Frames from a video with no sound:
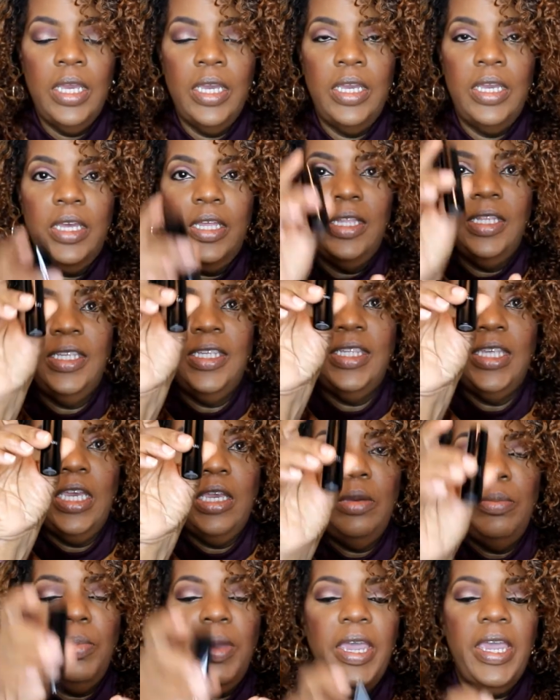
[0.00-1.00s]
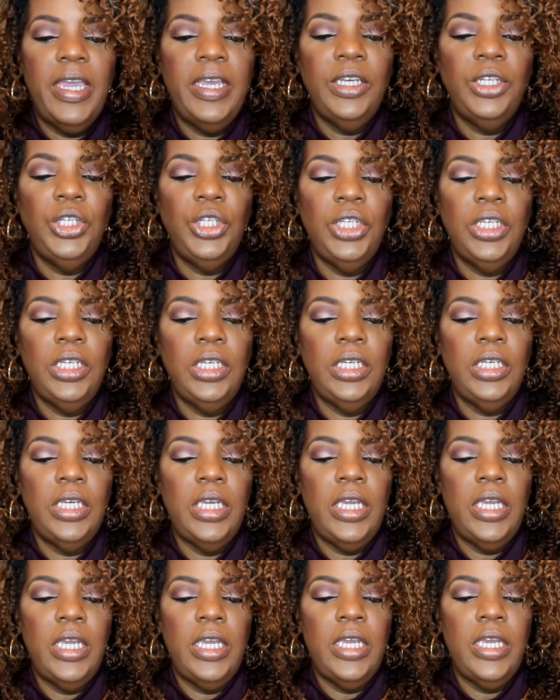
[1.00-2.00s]
And the same
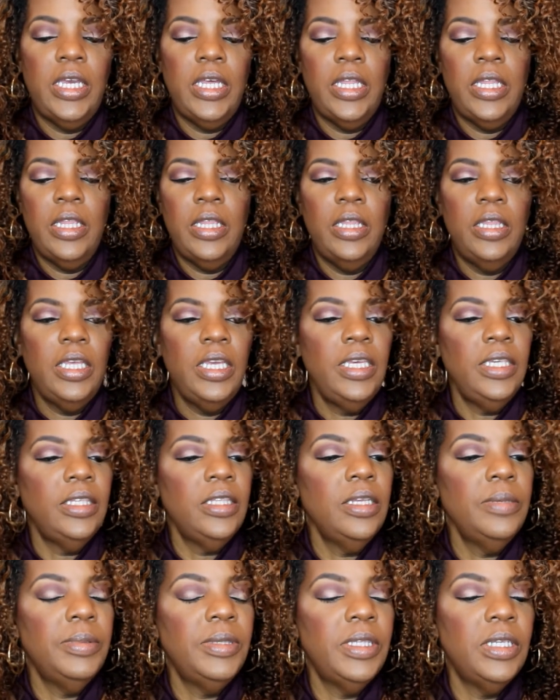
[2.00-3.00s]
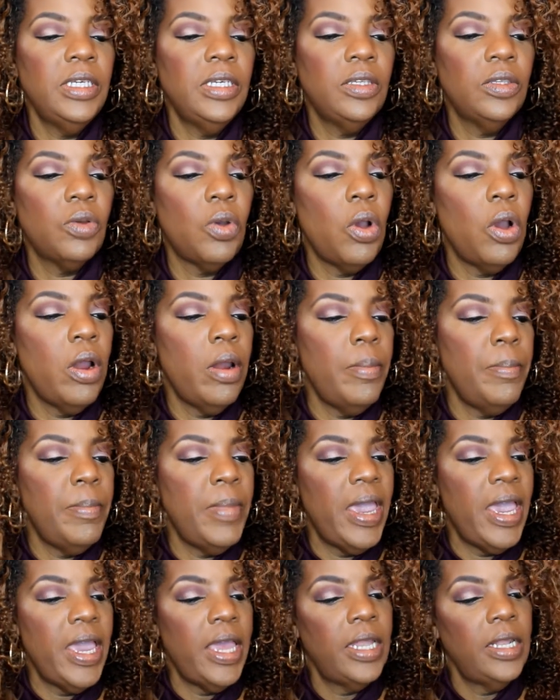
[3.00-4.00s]
packaging. And these lipsticks are
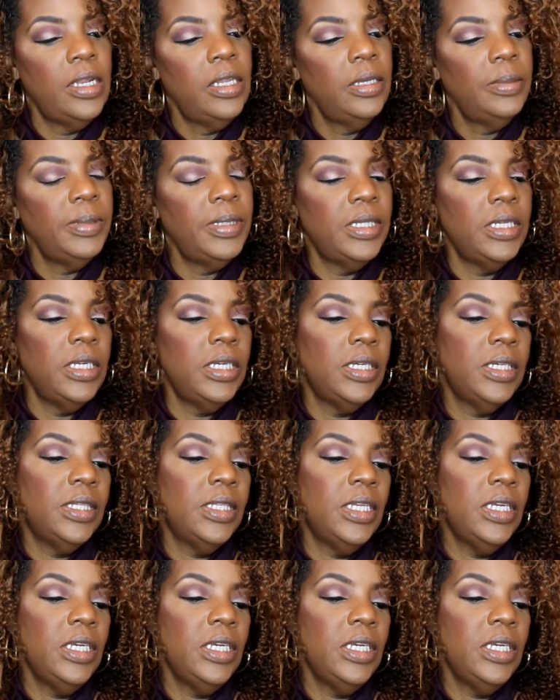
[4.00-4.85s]
matte lipsticks.